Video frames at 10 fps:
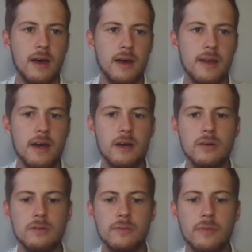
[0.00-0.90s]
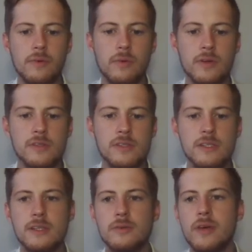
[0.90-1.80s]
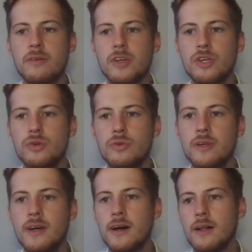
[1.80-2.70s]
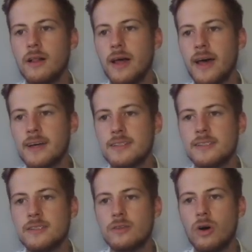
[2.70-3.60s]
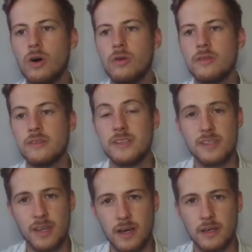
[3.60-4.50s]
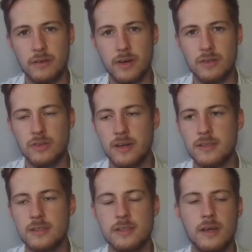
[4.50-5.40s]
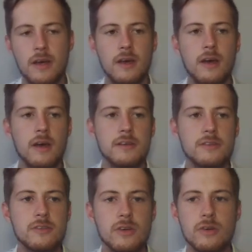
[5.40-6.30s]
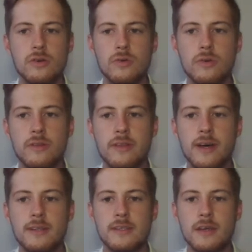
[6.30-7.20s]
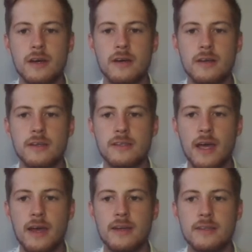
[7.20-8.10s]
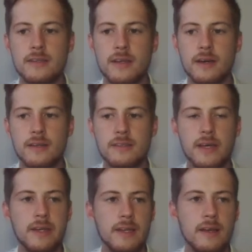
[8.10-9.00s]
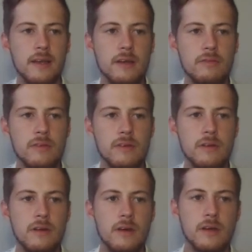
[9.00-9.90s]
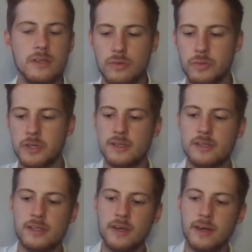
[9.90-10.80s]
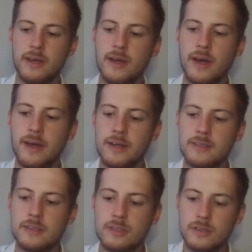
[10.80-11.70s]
And now we'll see that we have a UDL acting on this side of our truss. So that side is 8, 9, 10, 11. So we're going to say 8 to